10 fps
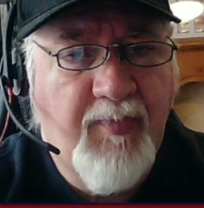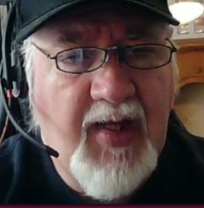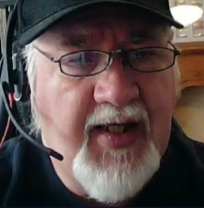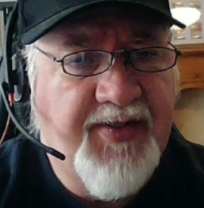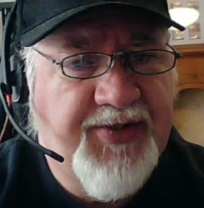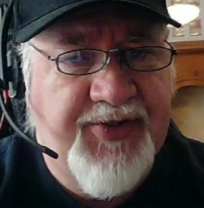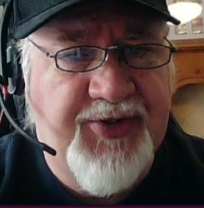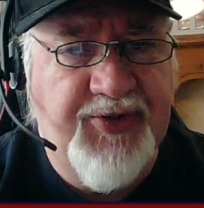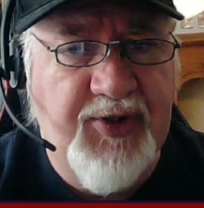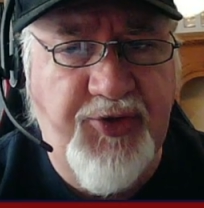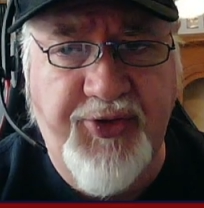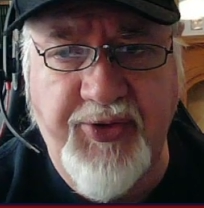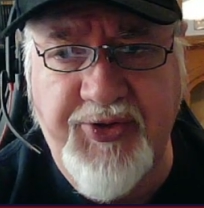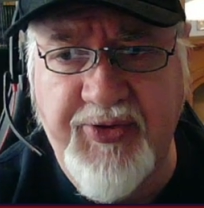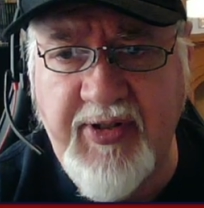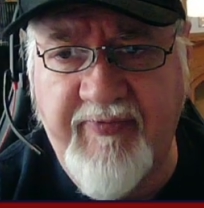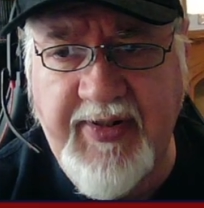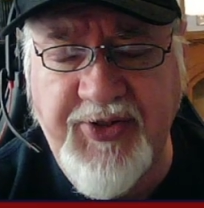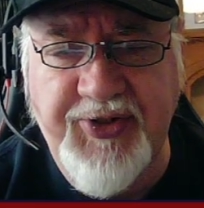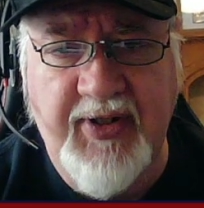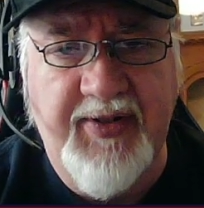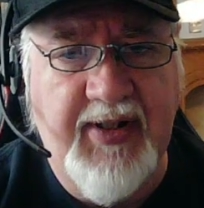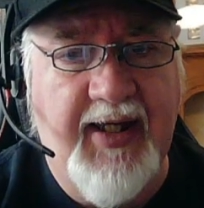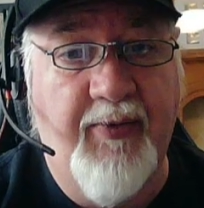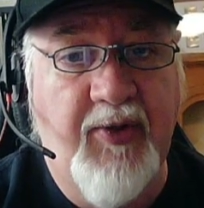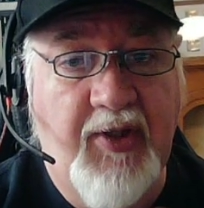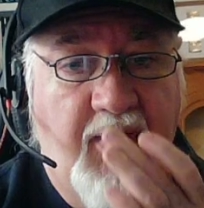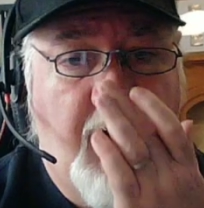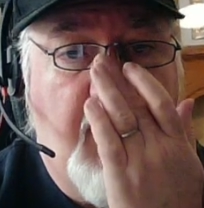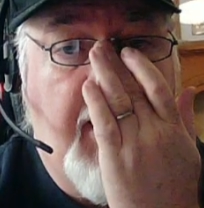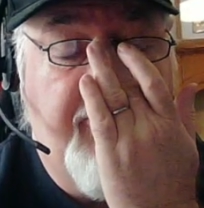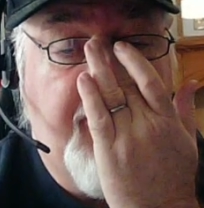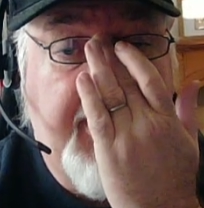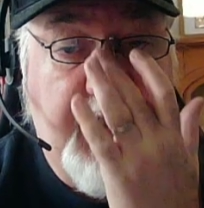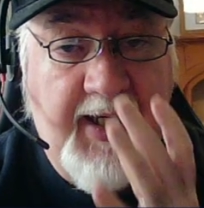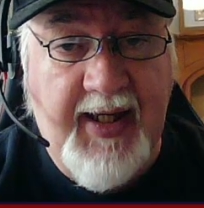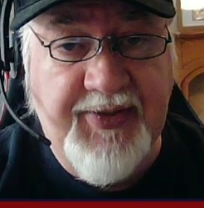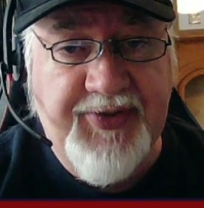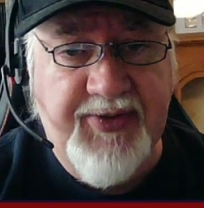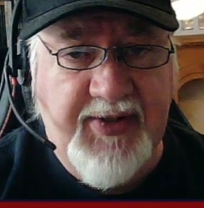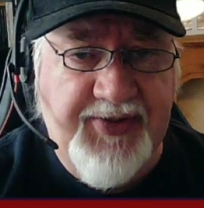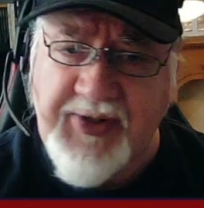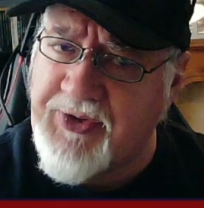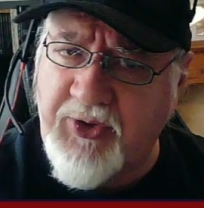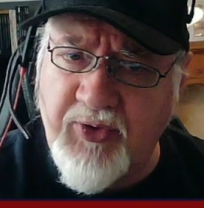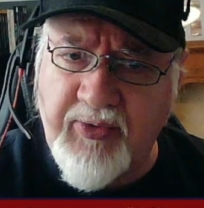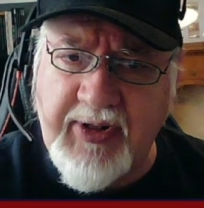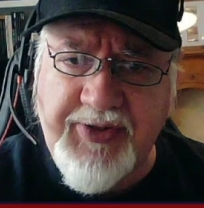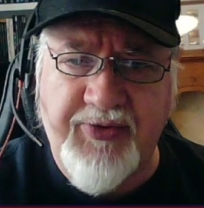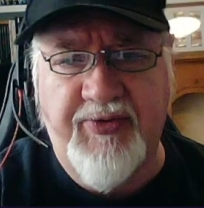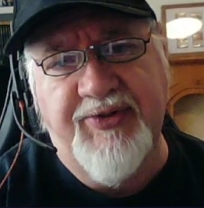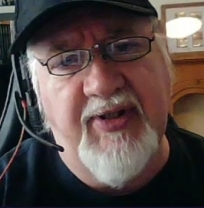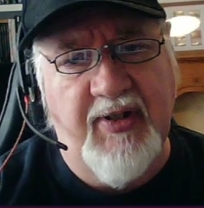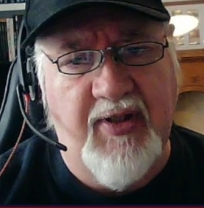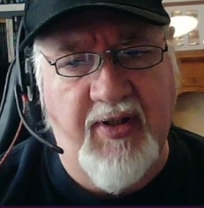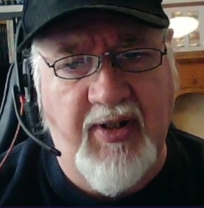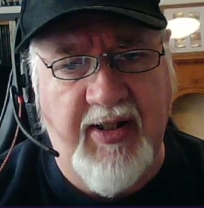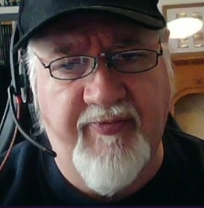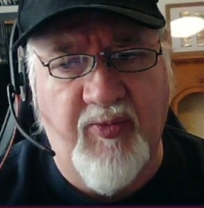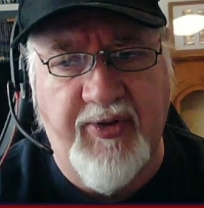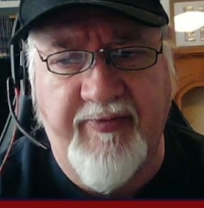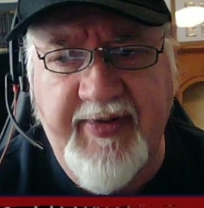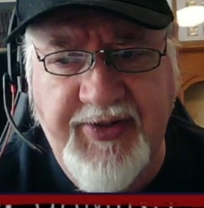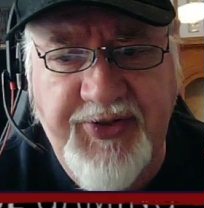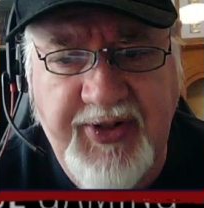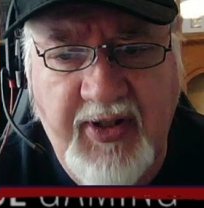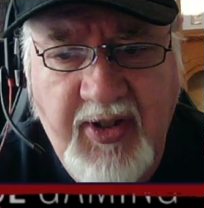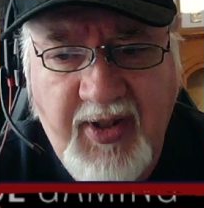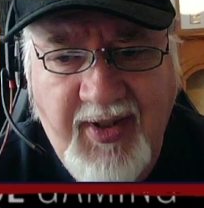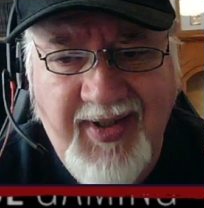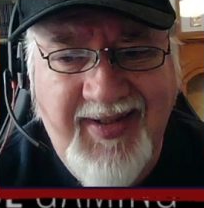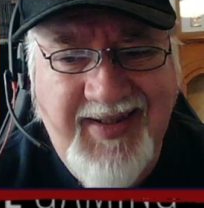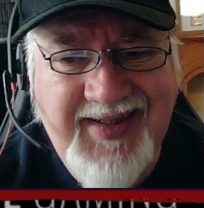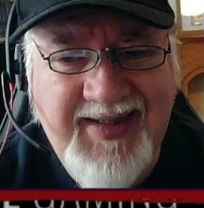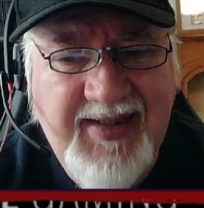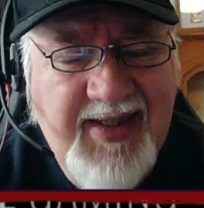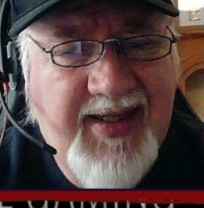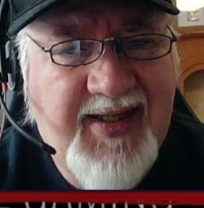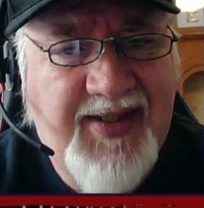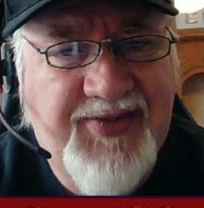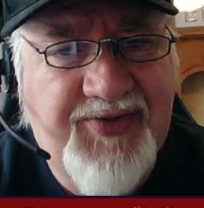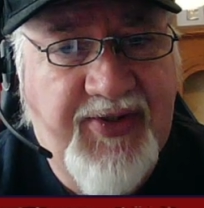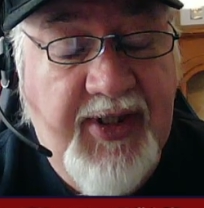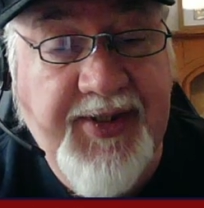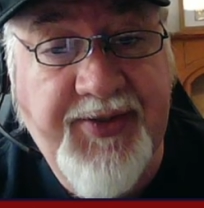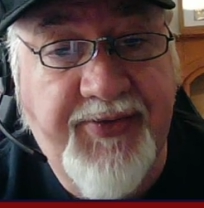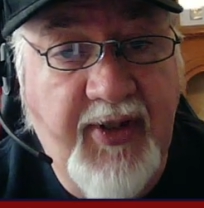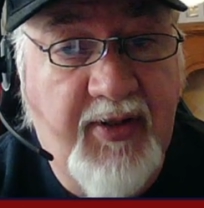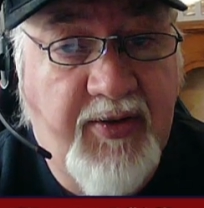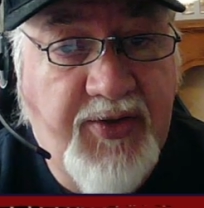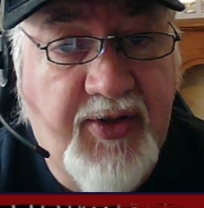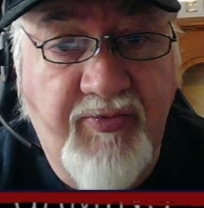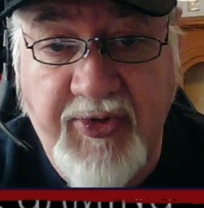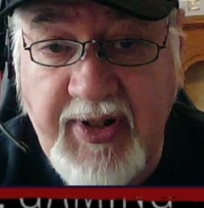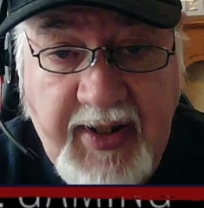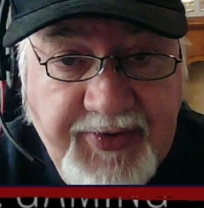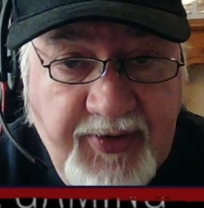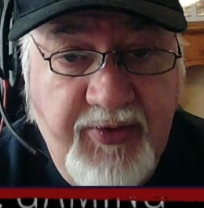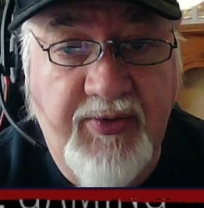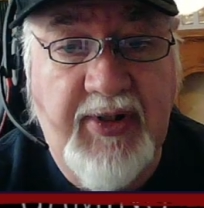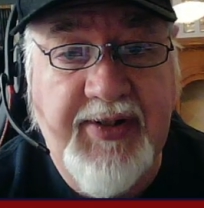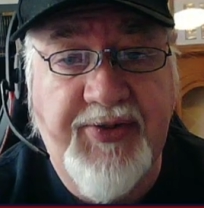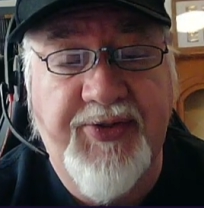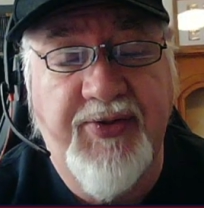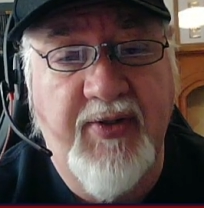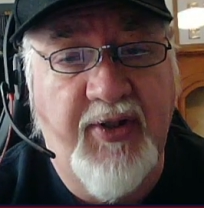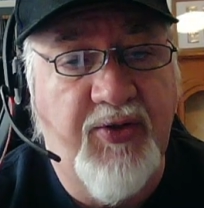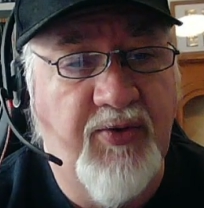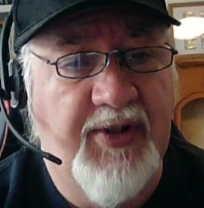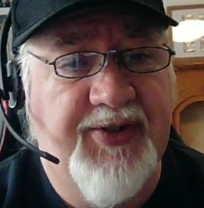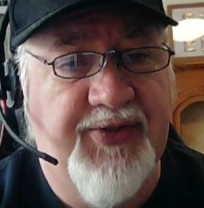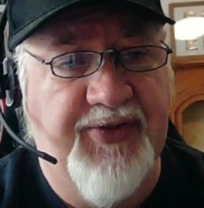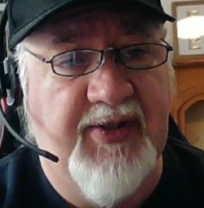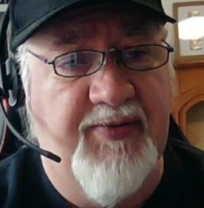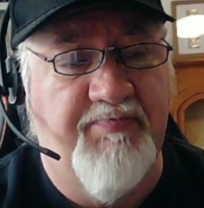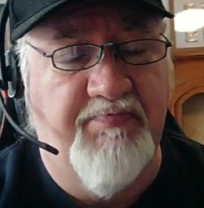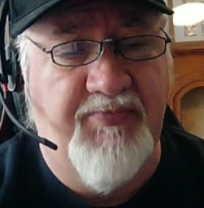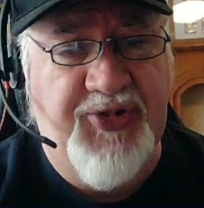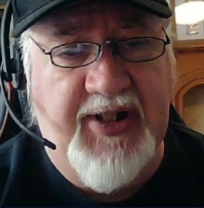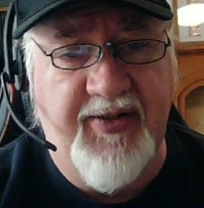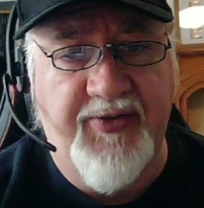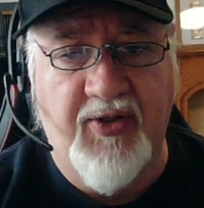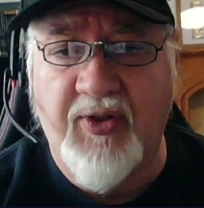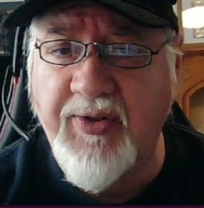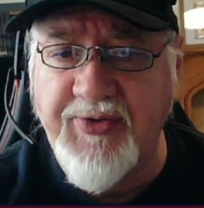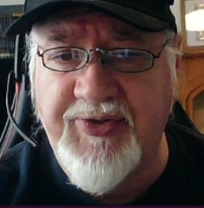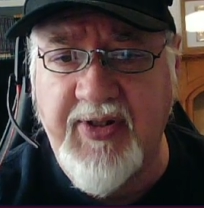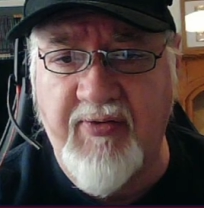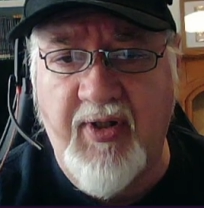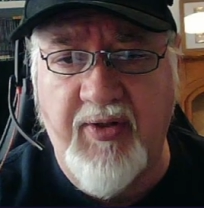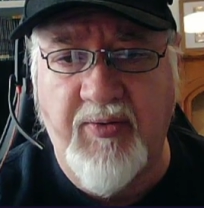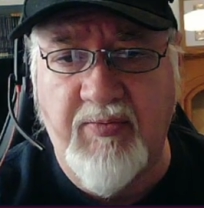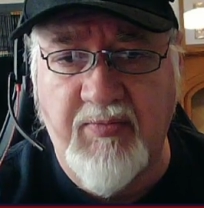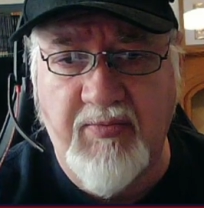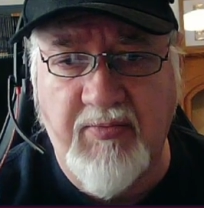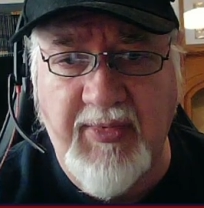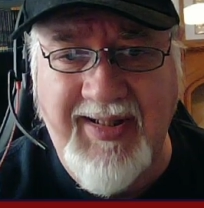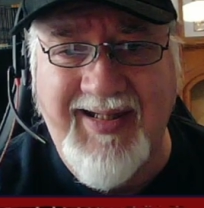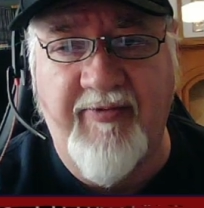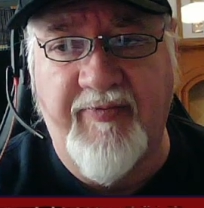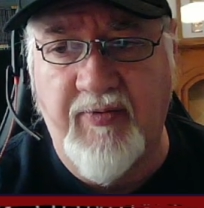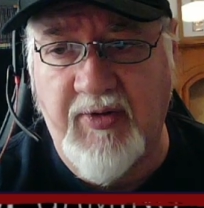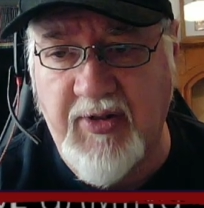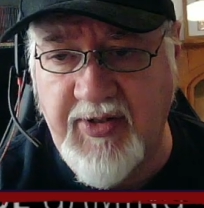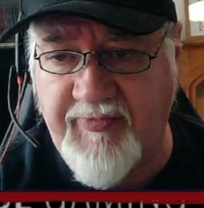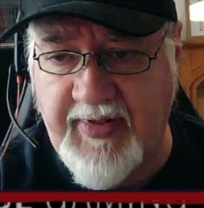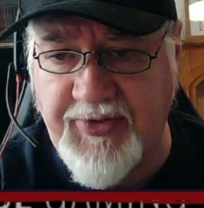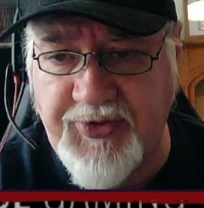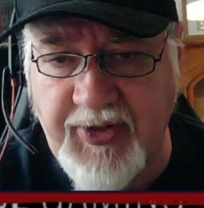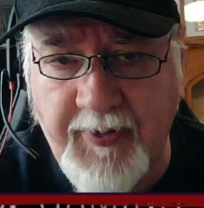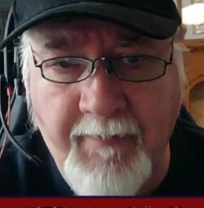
And this is an introductory adventure. Now, I have been asked, is this a gauntlet or is it a level 1 adventure? It is either. You can run it as a gauntlet. A gauntlet is a Shadowdark 0 level adventure,